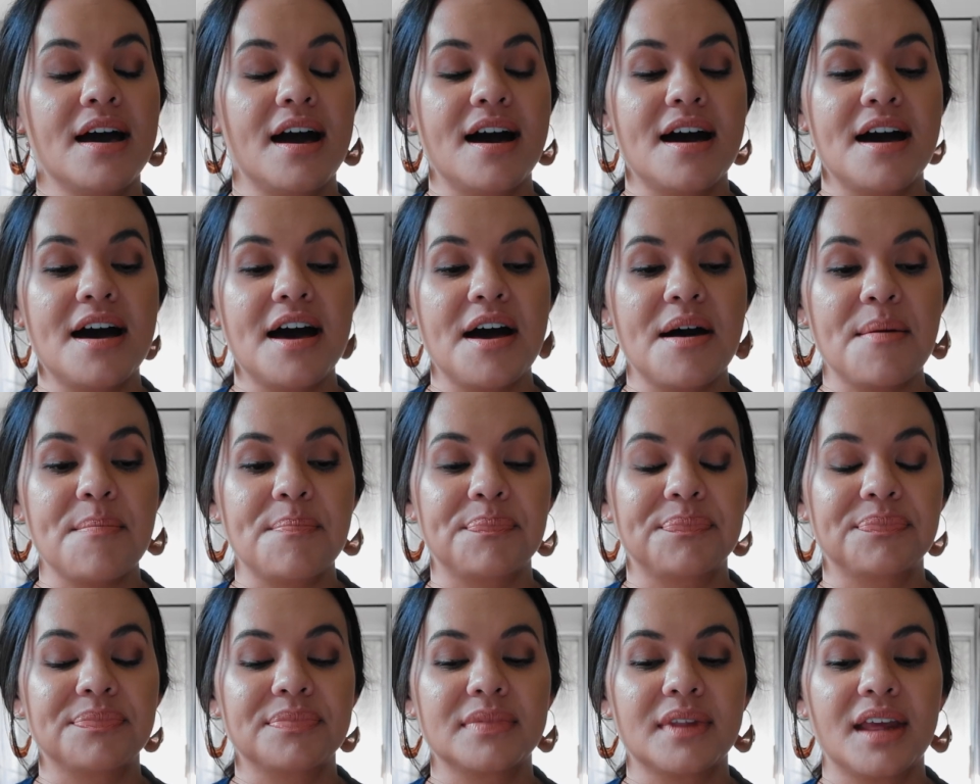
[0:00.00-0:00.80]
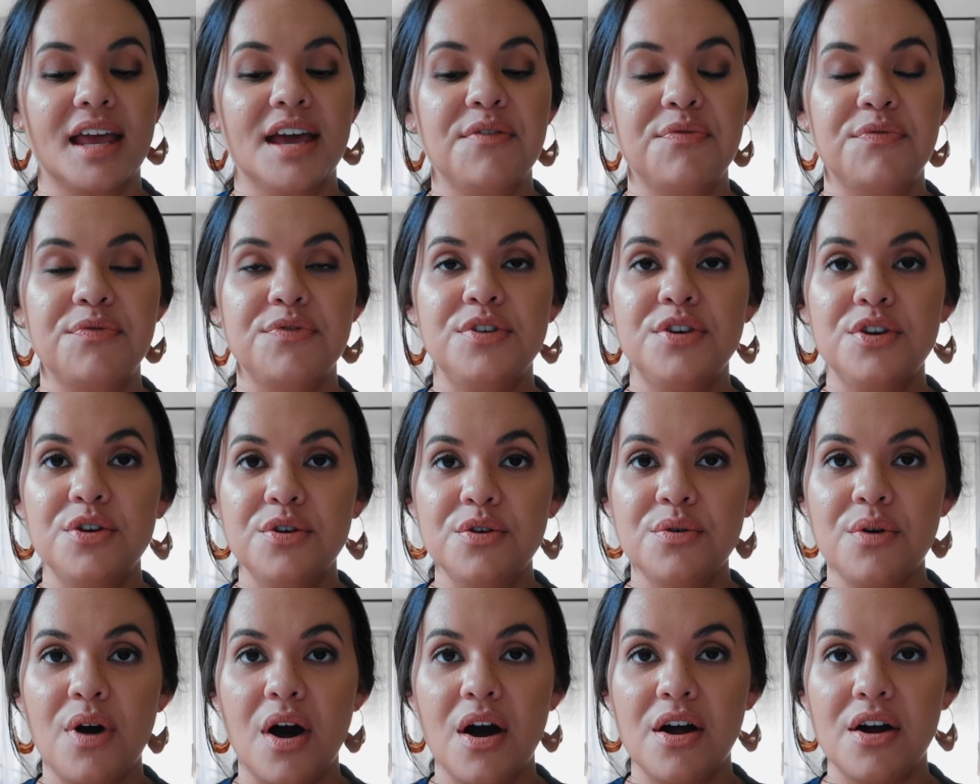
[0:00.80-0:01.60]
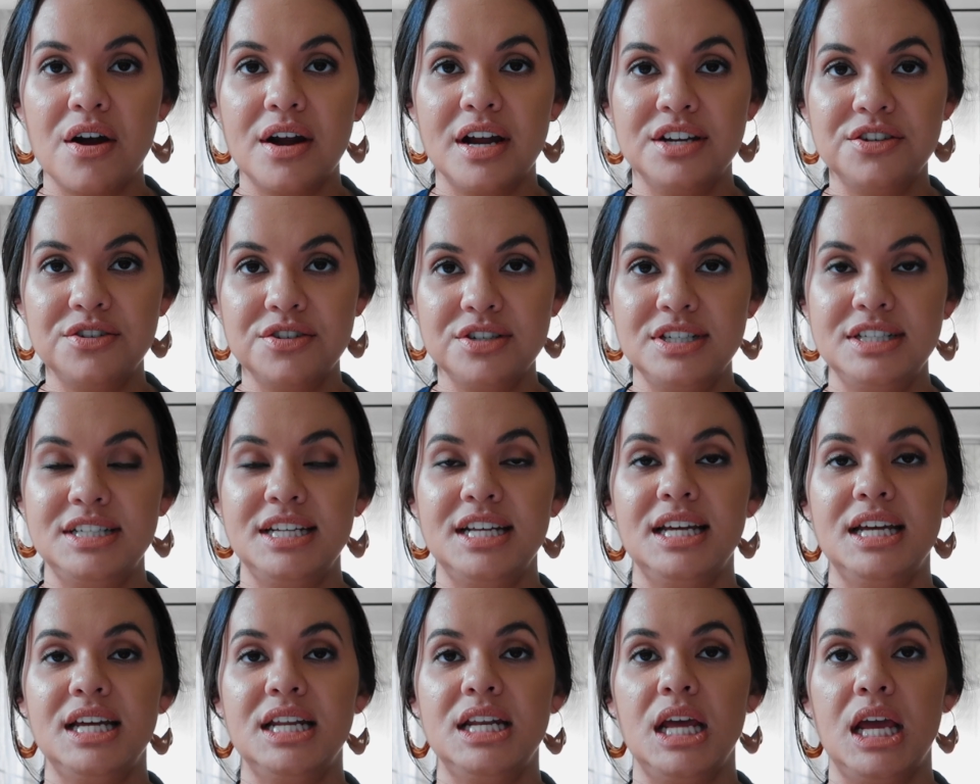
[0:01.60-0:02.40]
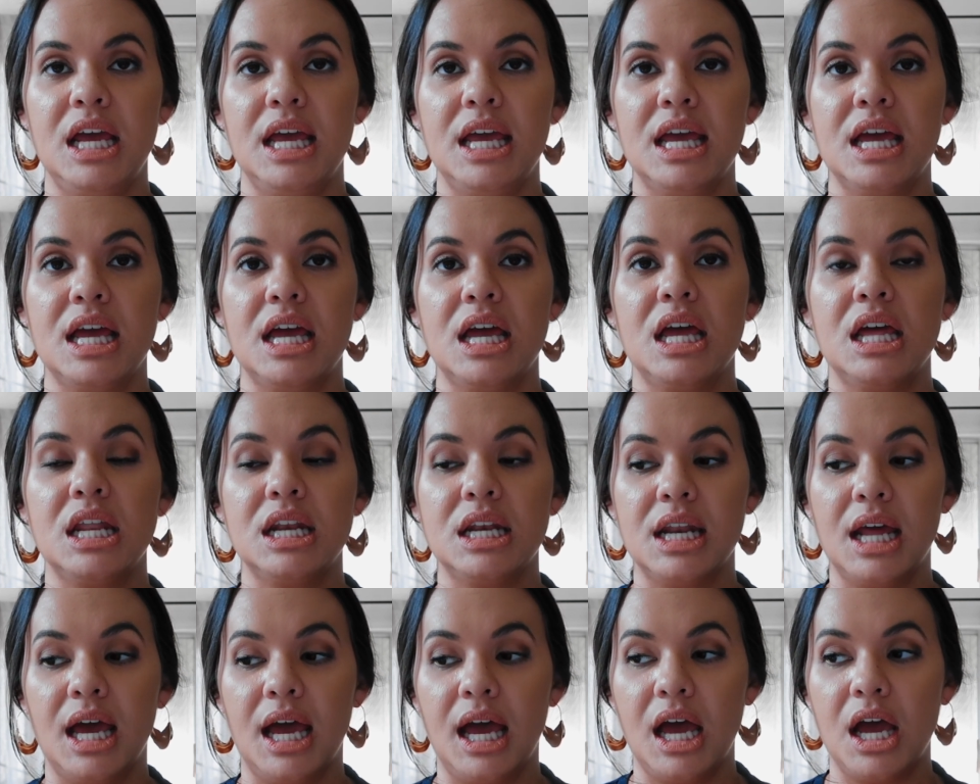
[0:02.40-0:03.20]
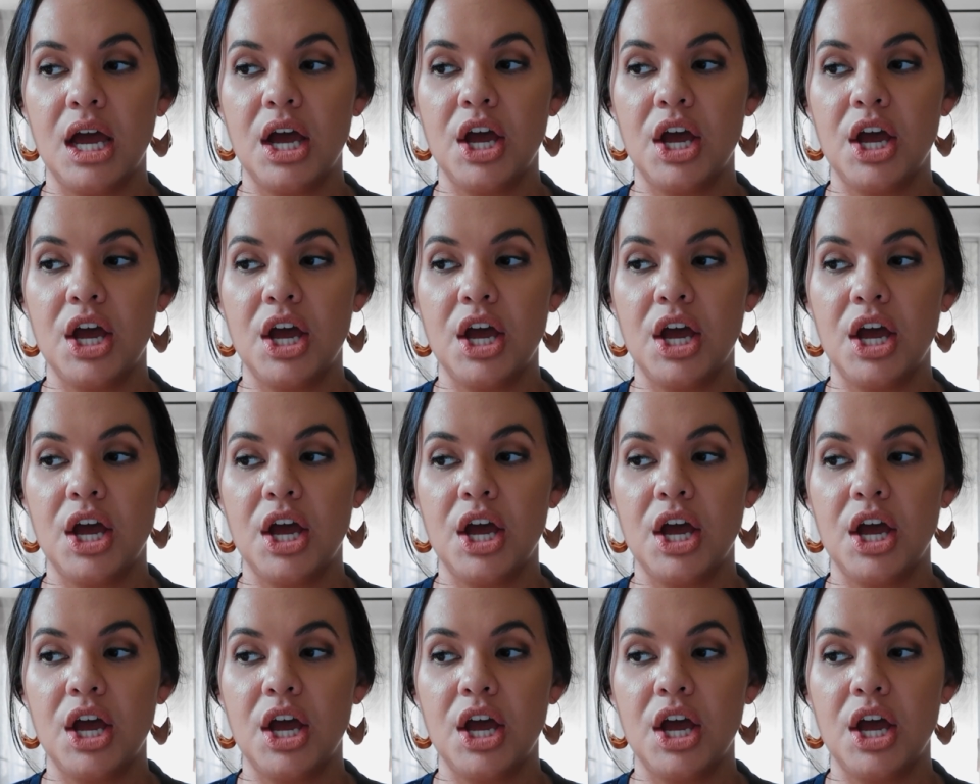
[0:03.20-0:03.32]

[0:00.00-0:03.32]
Um, if you are interested in